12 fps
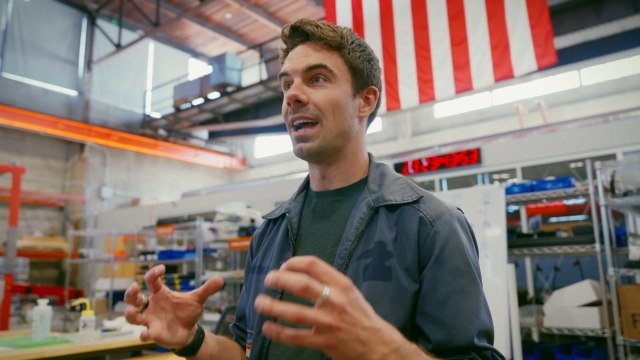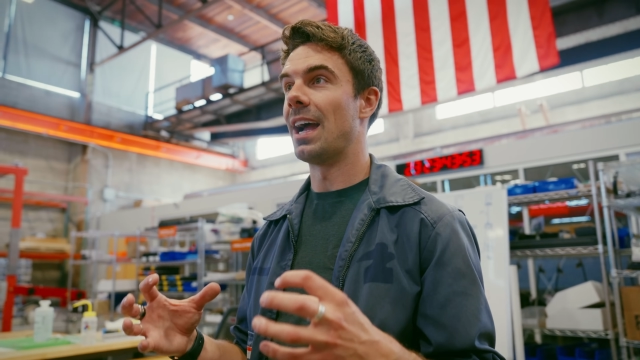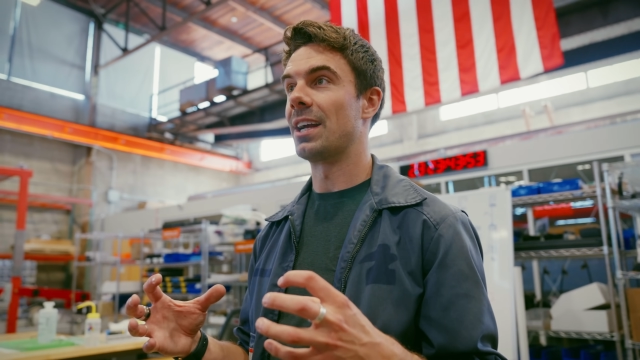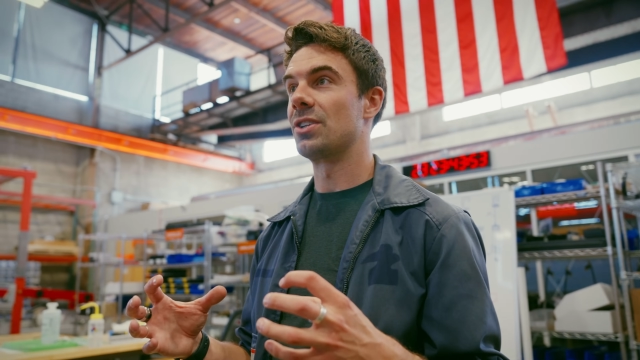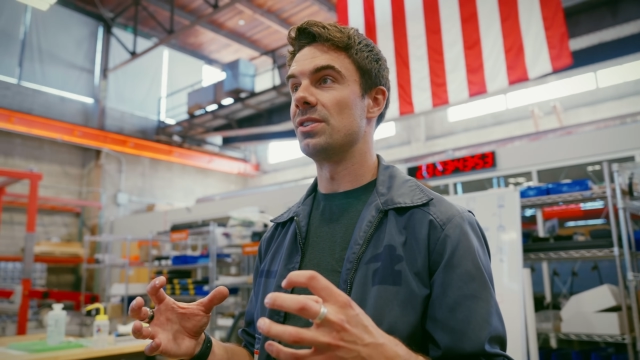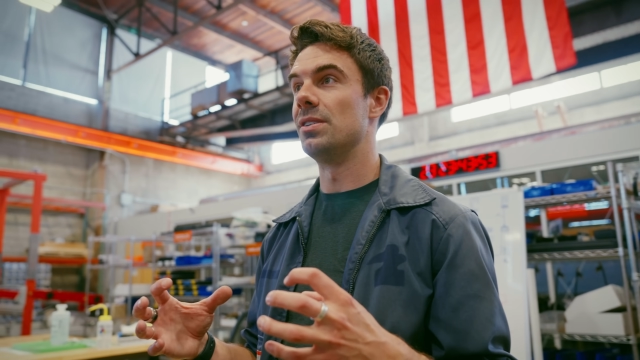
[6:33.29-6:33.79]

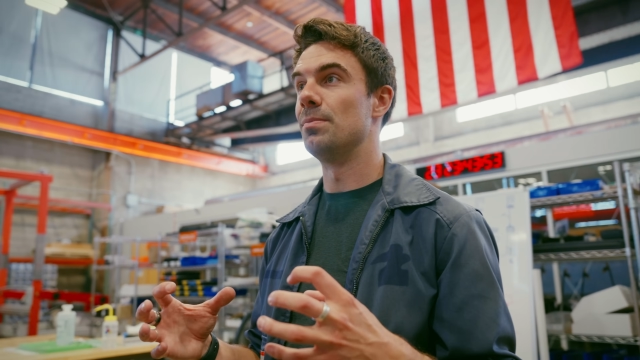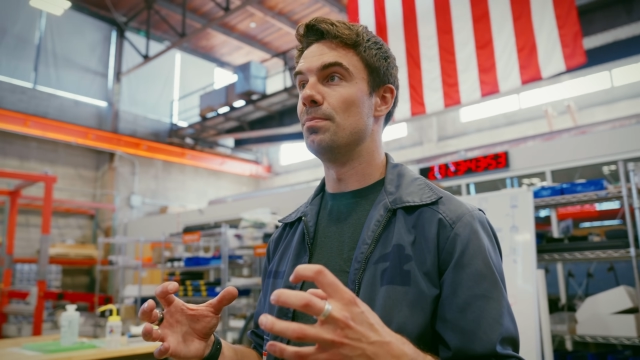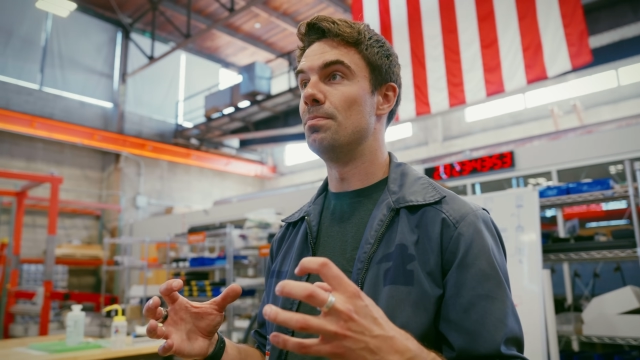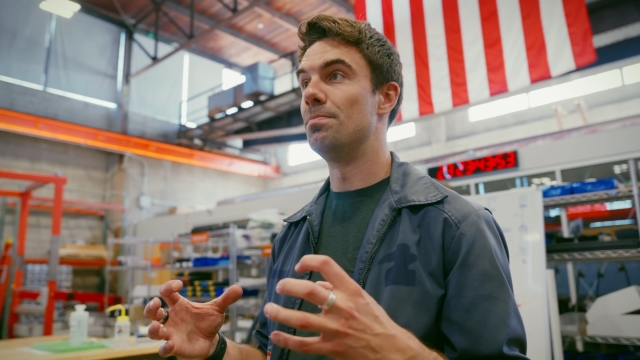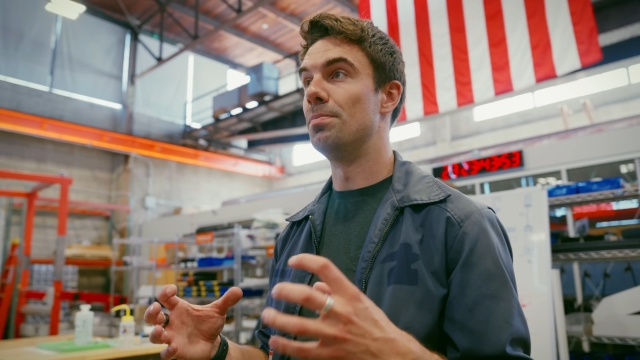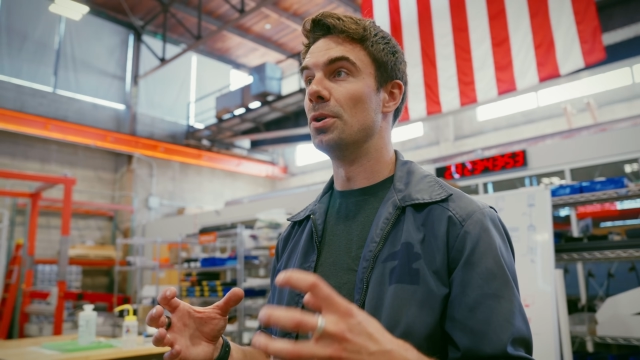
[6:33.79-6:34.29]
actually
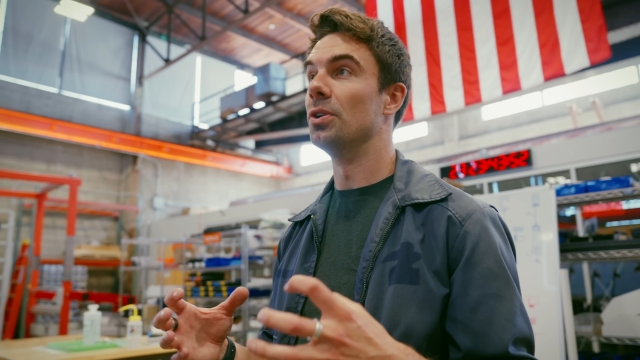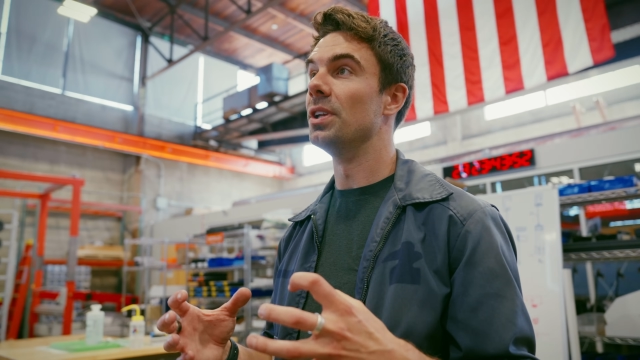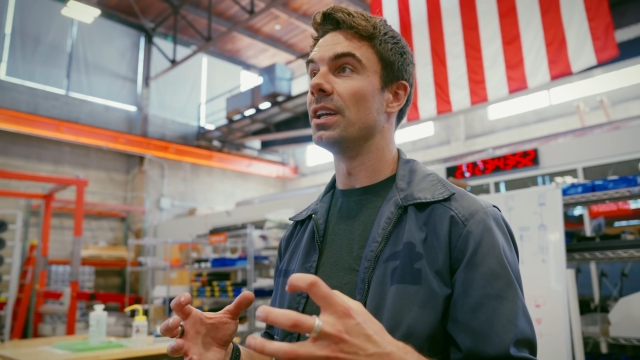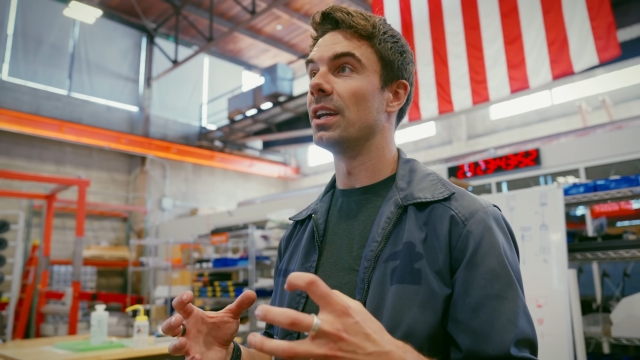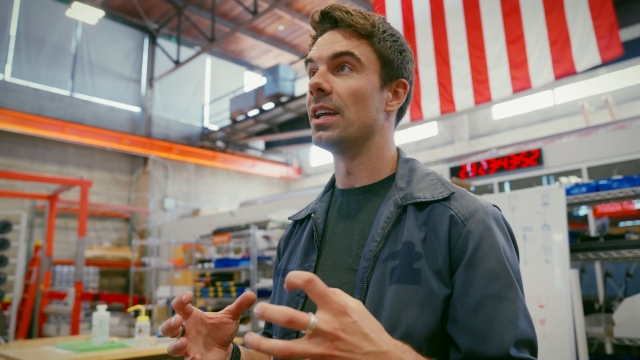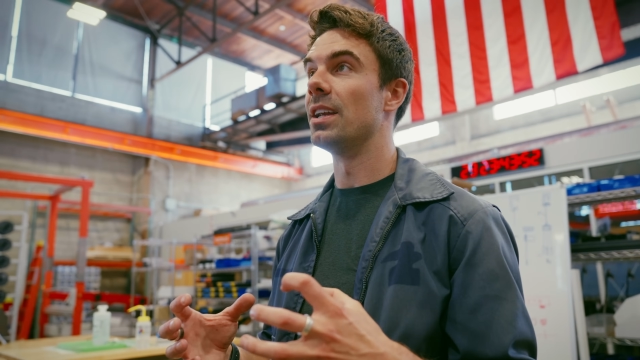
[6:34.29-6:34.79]

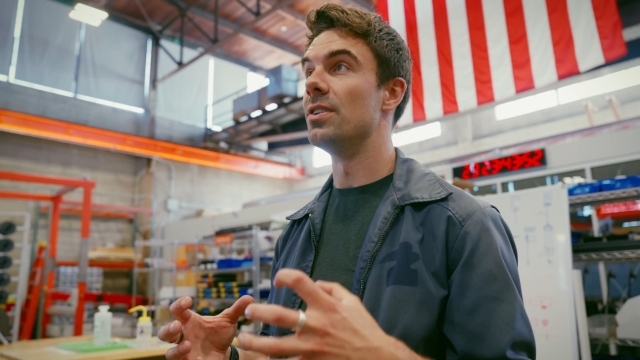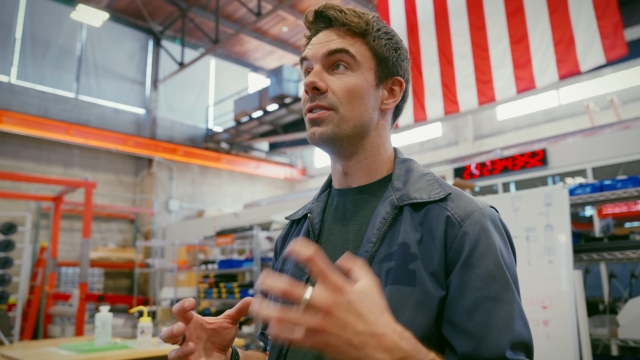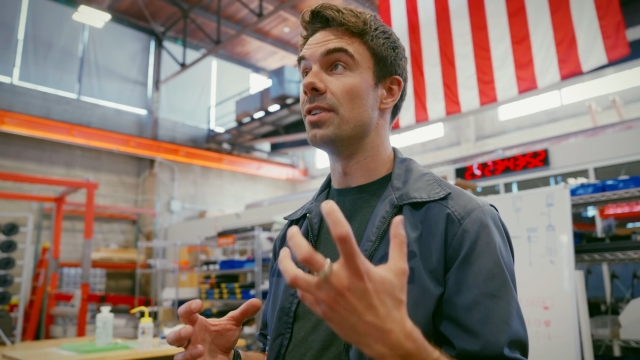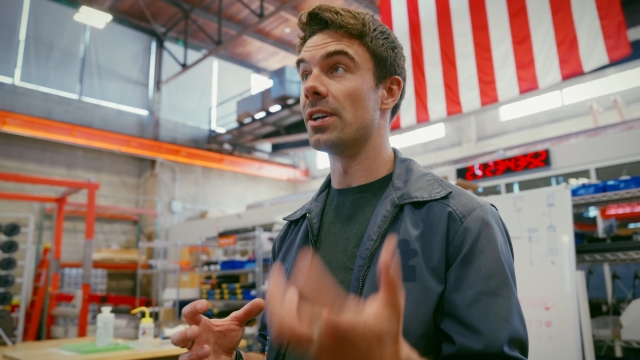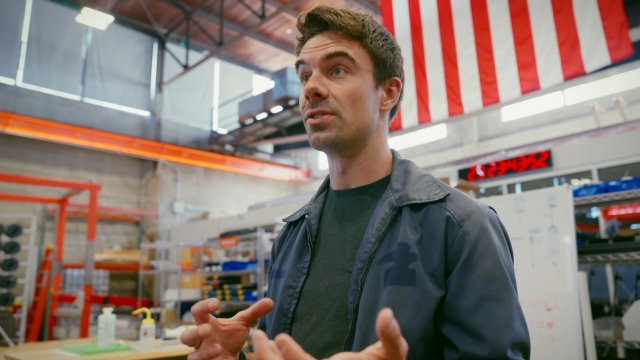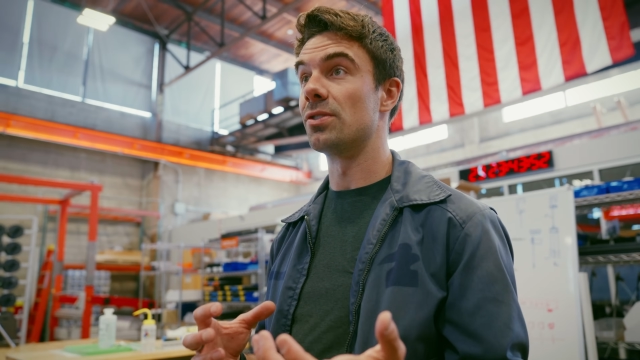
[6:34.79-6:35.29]
building an
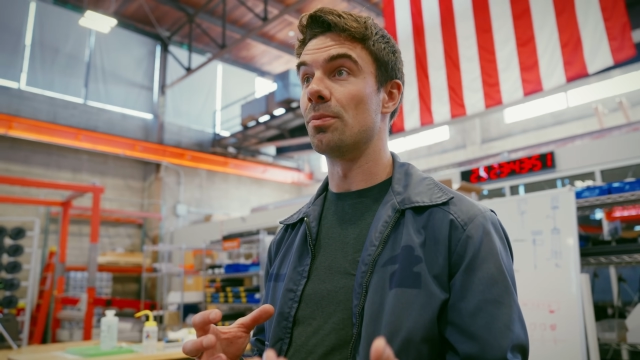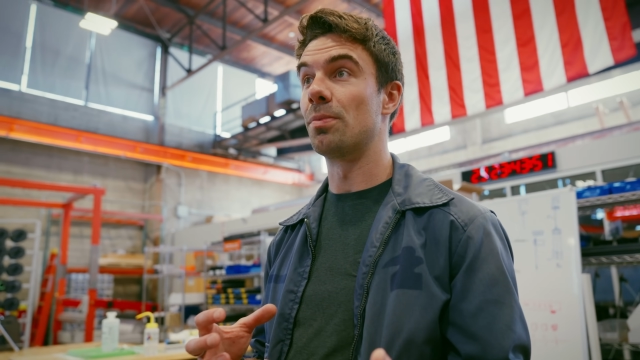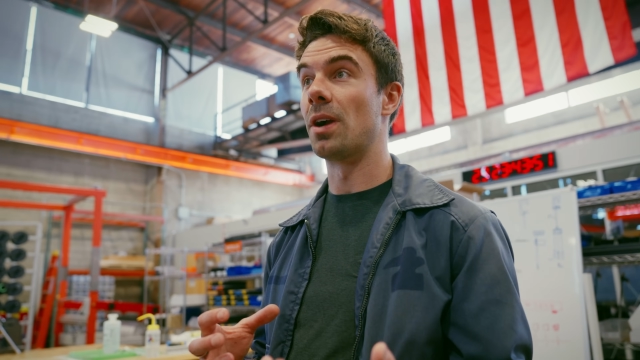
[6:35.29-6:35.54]
industrial